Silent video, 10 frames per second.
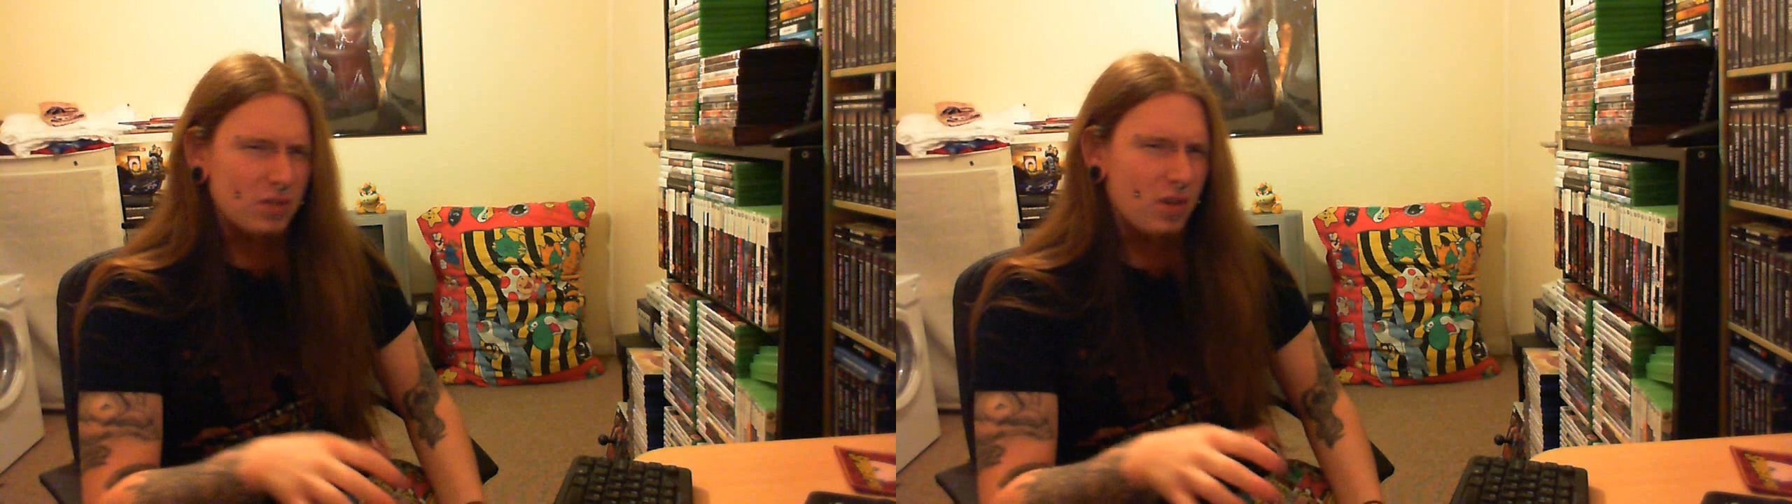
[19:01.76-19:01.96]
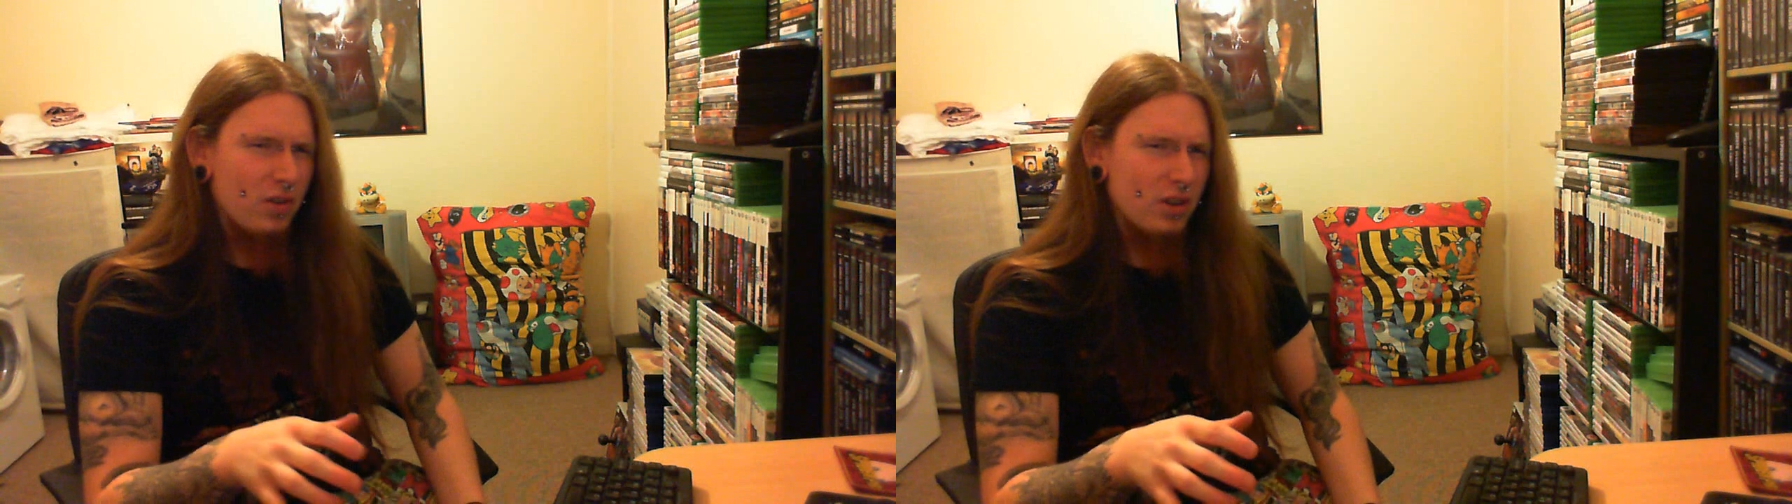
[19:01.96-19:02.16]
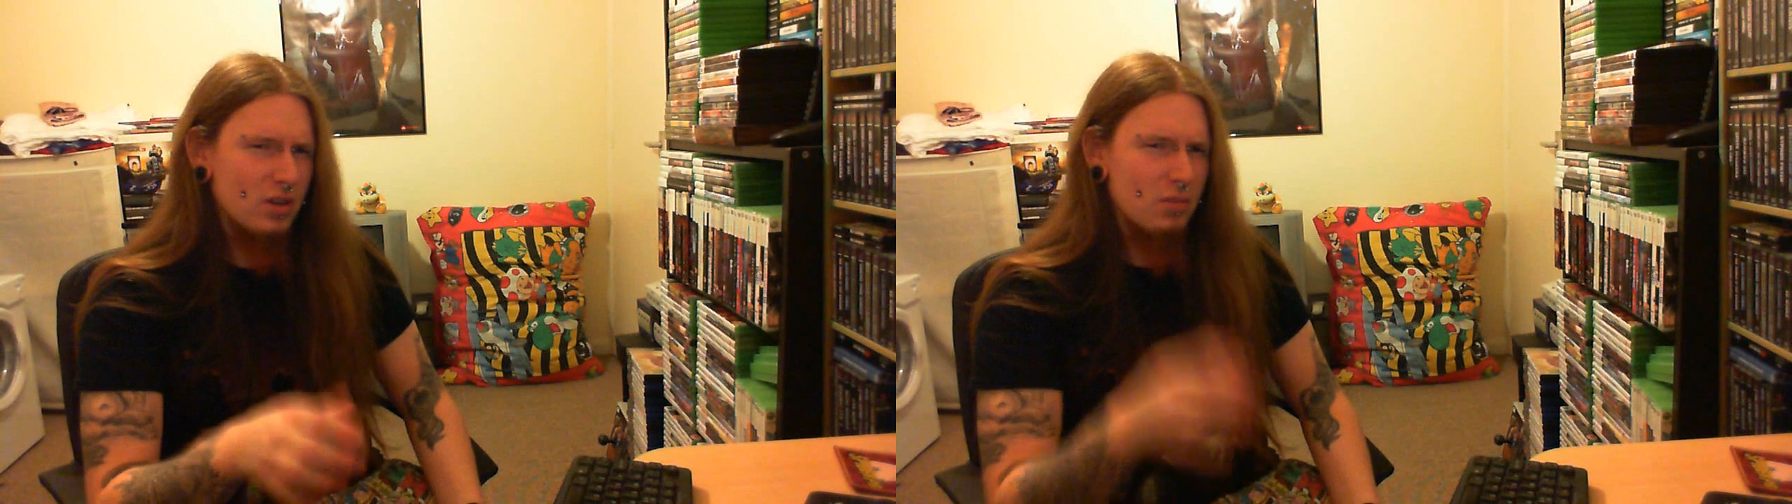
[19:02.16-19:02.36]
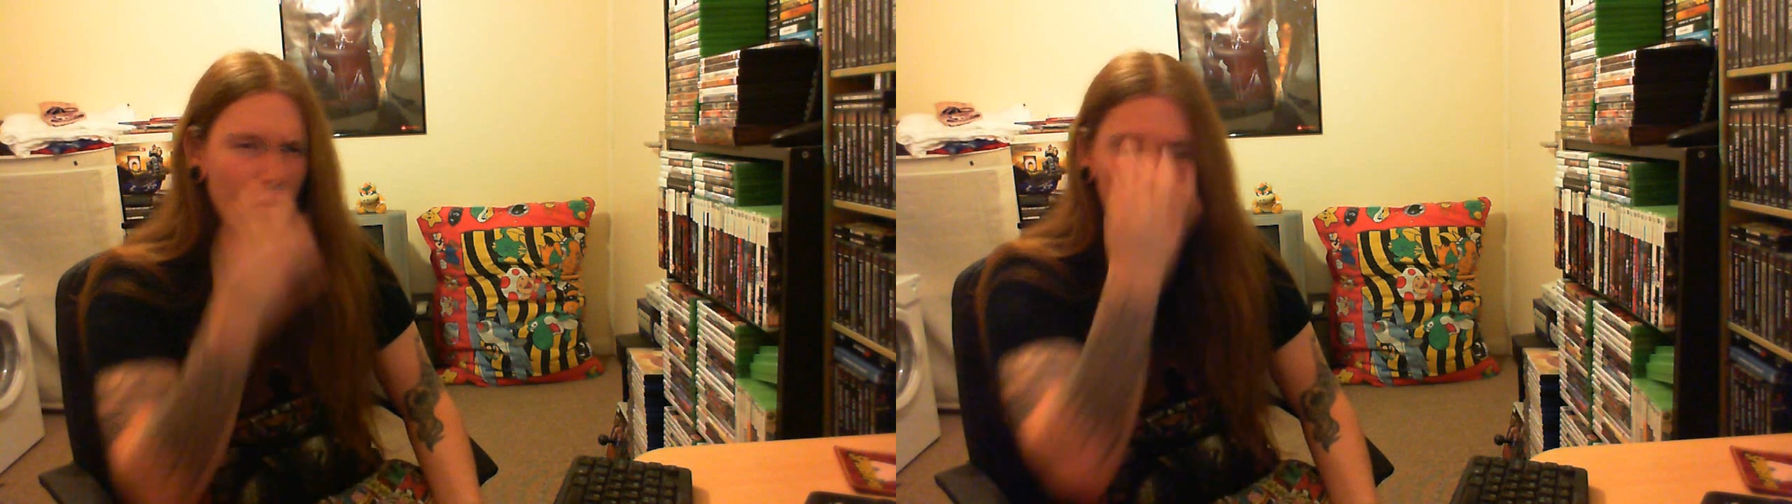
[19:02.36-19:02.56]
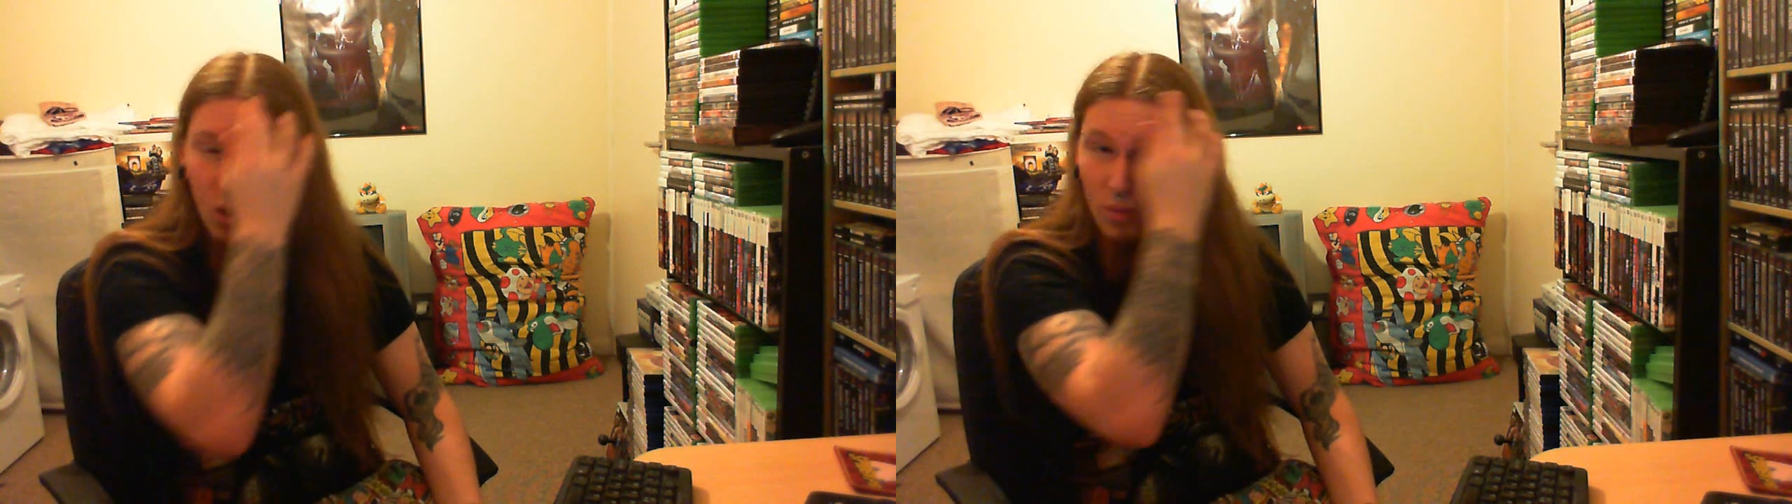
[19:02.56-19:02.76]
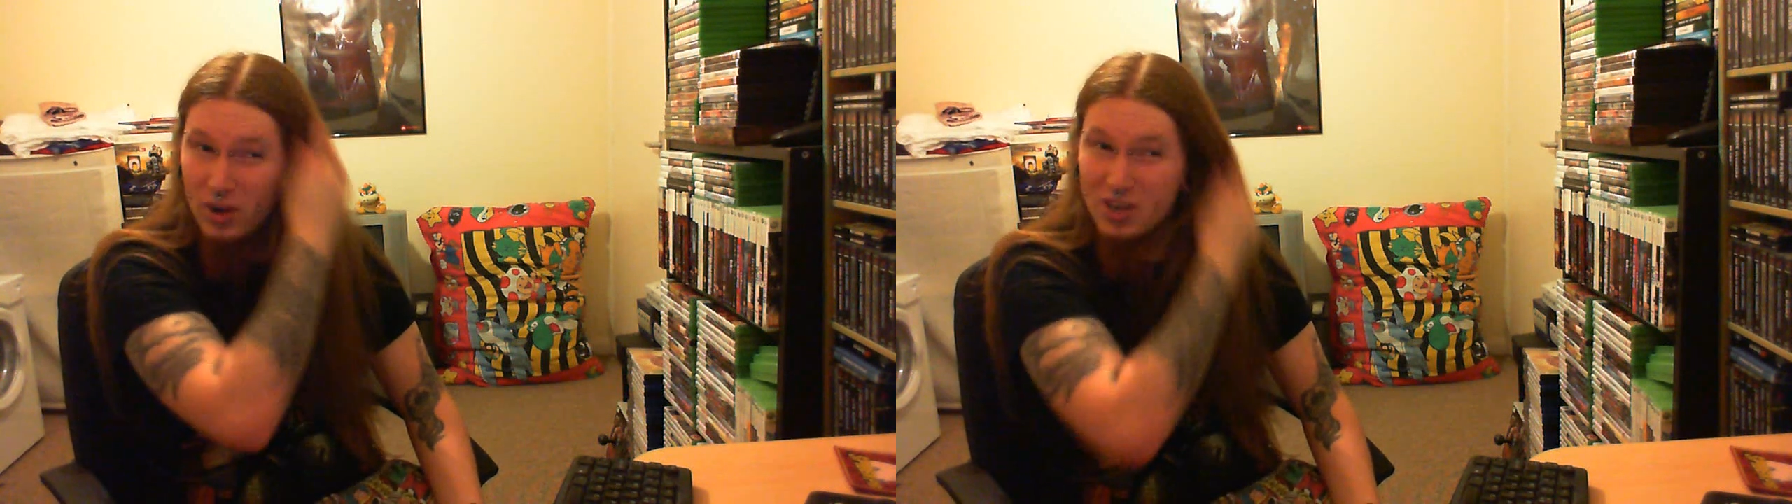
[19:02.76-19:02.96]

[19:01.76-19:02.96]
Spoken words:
find Mortal Kombat